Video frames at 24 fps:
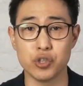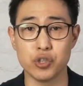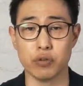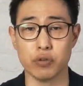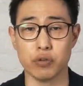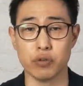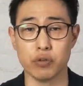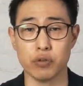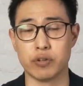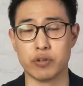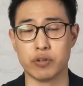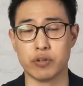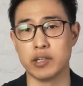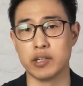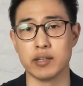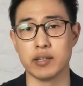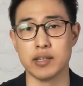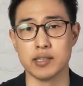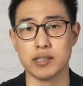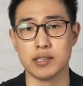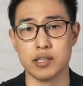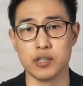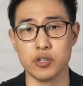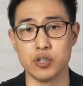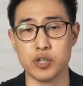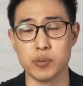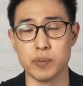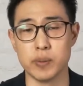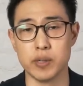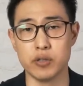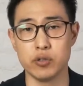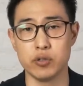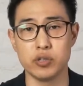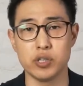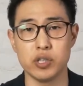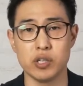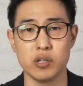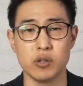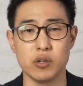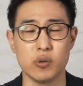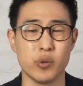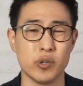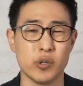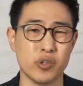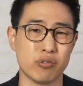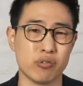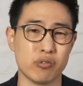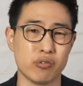of different techniques that you should be
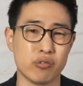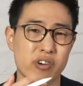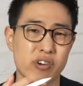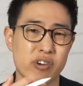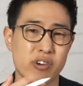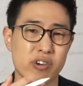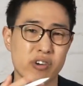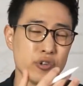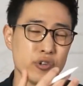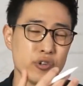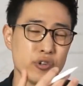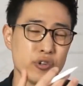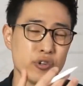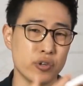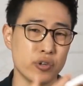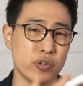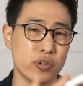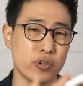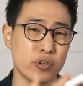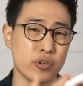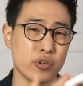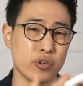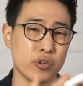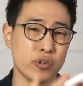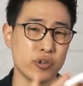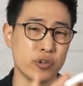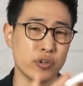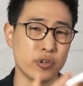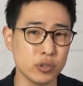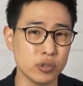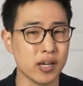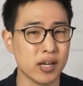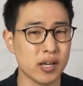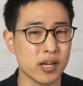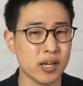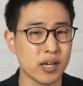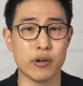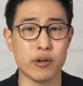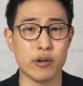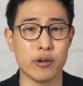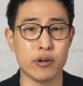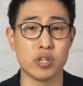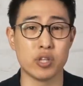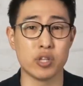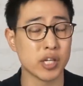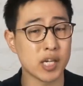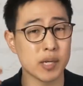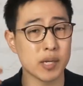using when you're writing your notes and how you
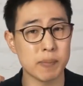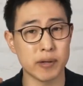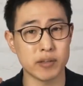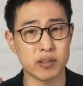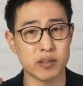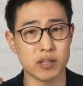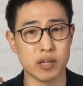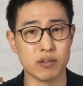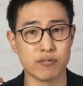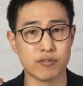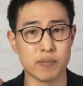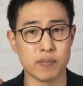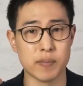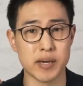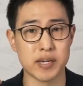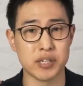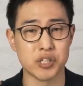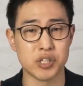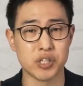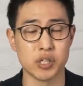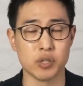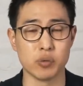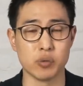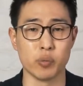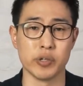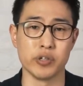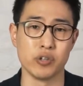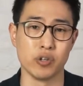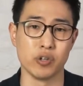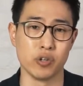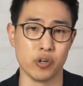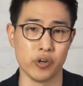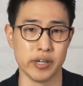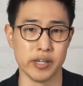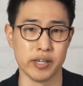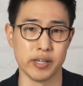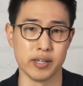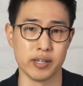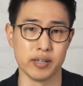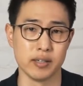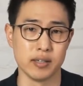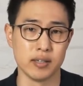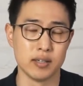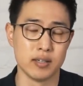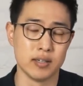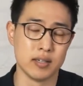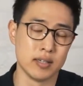think about the information when you're learning it.